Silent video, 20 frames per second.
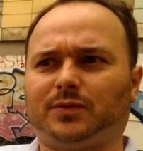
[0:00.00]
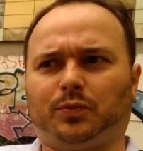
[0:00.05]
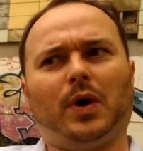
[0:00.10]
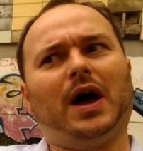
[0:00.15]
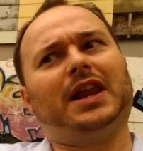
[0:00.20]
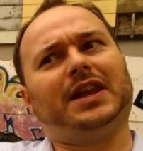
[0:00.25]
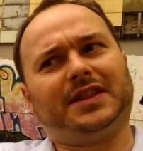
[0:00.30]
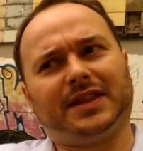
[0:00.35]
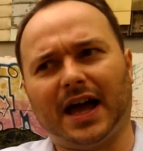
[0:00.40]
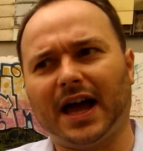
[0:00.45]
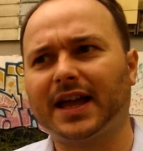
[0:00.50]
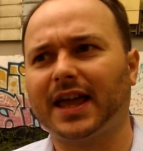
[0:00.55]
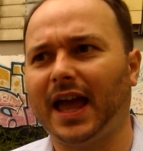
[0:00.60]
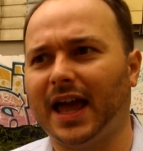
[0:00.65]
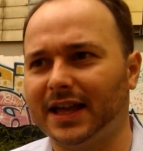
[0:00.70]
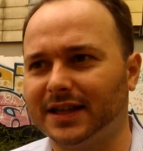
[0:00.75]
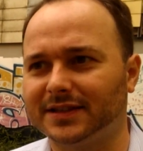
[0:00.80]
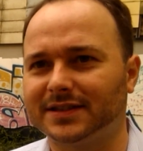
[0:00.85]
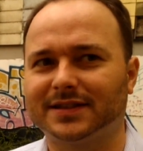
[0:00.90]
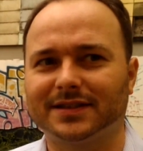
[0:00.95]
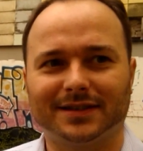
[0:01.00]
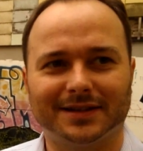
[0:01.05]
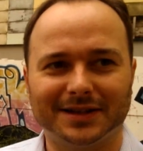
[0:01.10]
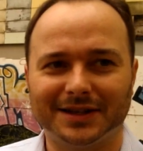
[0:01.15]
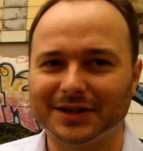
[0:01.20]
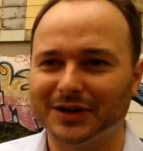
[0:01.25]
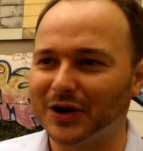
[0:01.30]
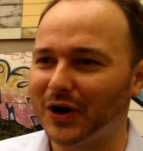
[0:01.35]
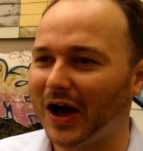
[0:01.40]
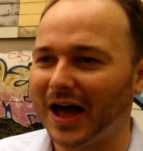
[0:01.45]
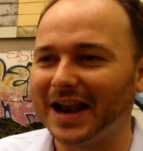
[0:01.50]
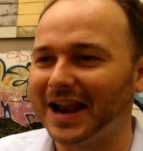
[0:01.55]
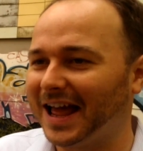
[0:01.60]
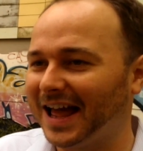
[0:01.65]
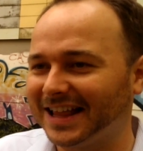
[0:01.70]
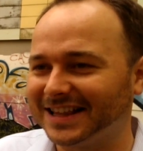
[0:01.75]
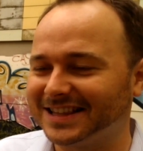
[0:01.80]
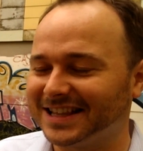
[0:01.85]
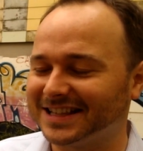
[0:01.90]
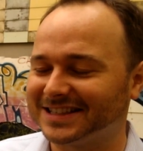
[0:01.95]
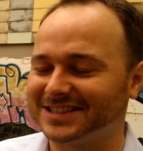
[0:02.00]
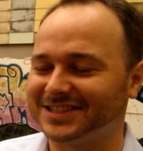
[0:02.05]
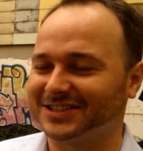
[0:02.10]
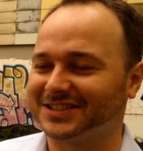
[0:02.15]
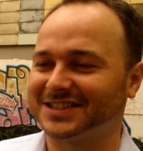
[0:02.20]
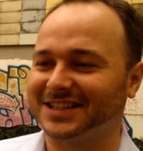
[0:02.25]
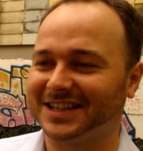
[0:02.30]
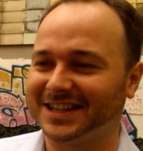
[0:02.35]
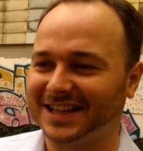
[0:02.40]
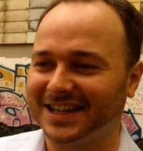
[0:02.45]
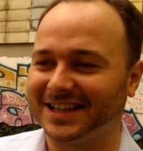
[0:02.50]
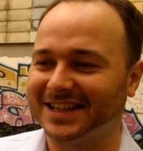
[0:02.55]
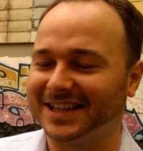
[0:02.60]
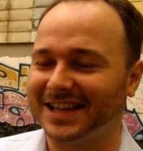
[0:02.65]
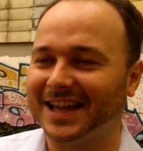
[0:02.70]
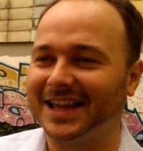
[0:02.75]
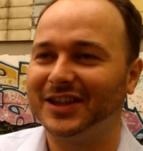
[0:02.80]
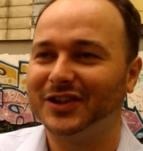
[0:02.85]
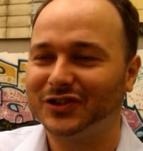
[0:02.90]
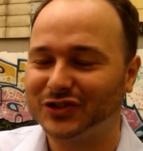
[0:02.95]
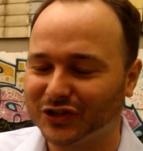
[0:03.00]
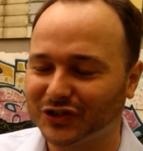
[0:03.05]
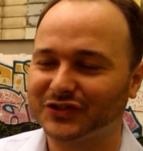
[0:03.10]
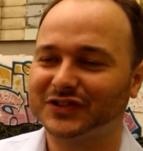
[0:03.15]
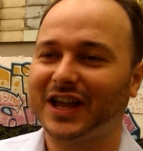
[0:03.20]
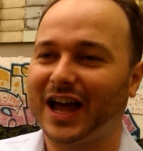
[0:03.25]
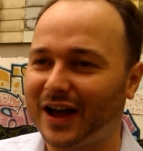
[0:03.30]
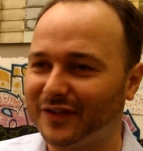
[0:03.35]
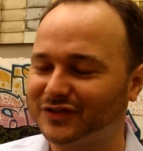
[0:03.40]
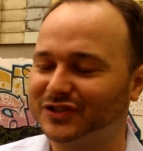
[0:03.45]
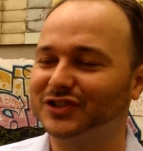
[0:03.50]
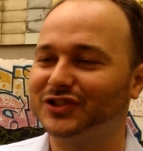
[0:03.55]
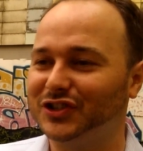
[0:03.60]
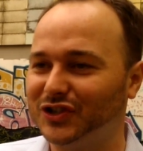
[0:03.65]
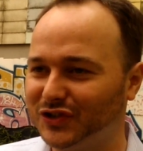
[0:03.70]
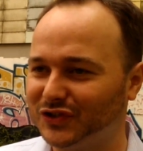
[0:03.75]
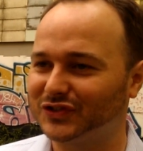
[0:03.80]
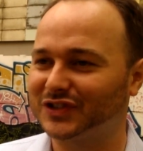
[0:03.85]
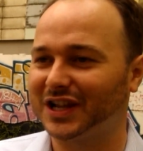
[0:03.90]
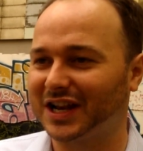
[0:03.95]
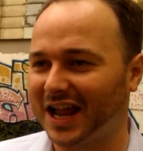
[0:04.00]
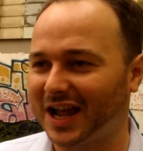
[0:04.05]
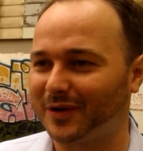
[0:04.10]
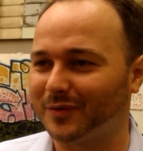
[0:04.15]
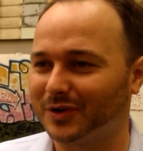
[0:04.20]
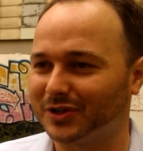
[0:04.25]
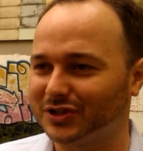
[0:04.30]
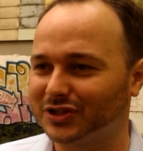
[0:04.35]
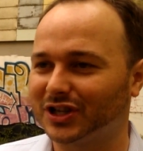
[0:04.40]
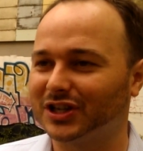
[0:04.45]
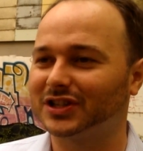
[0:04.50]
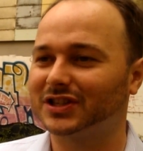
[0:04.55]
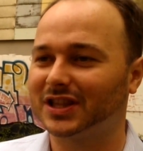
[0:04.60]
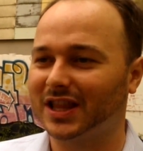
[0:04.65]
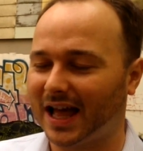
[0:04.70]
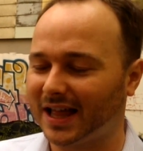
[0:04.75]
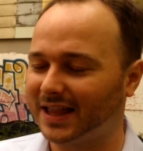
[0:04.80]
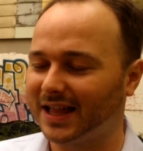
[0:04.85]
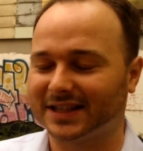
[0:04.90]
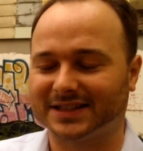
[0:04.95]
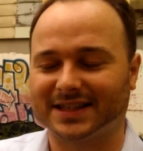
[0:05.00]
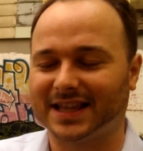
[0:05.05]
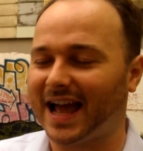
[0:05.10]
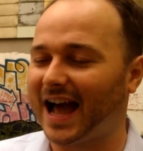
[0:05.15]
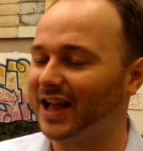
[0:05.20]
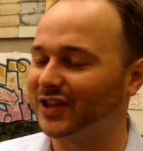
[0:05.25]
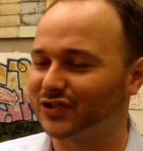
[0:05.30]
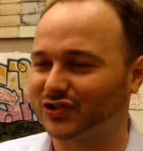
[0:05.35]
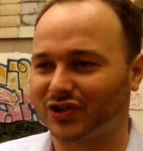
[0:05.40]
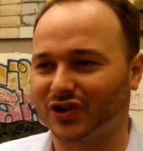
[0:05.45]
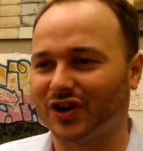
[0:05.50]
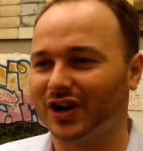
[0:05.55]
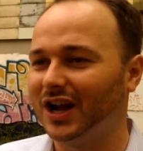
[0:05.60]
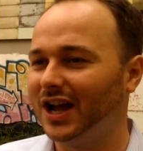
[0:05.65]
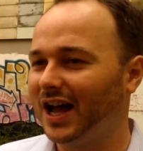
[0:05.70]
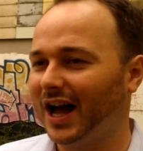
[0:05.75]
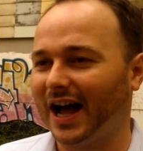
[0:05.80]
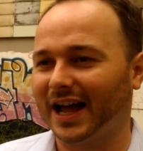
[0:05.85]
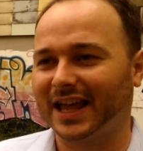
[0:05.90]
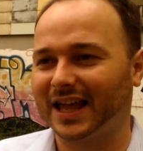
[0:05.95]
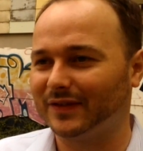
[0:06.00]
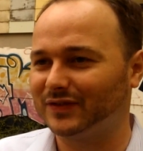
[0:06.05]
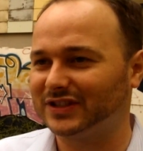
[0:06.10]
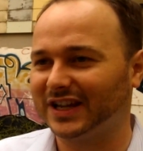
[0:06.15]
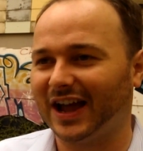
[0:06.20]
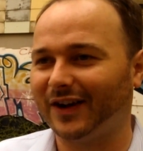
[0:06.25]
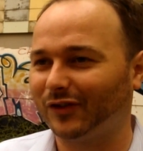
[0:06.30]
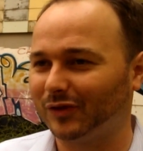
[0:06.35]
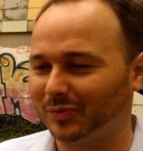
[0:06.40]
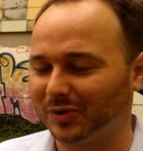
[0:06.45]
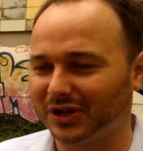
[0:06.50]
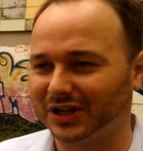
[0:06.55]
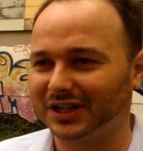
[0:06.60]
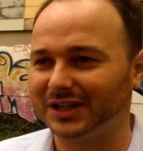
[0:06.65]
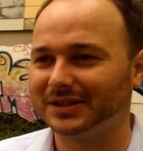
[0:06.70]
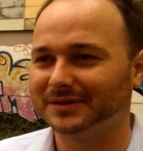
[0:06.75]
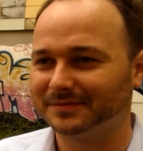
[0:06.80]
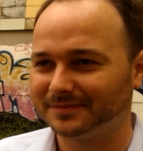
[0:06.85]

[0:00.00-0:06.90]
Well, in that case, it's just you just have to use the language. That's the answer I give to everybody.